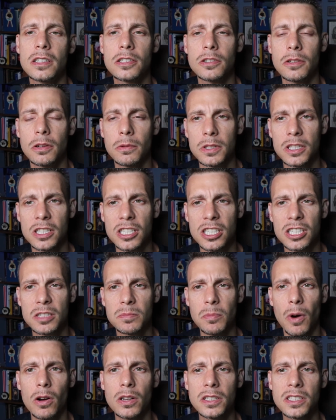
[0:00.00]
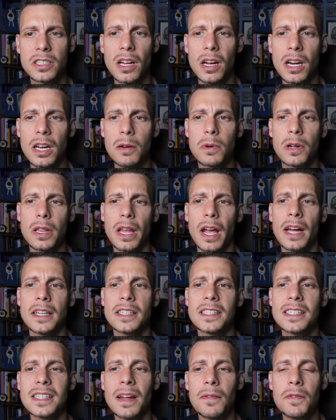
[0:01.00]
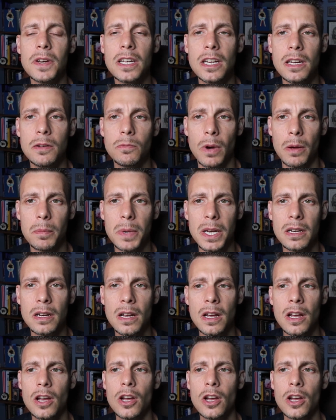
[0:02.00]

So there was a small study where they had 17 women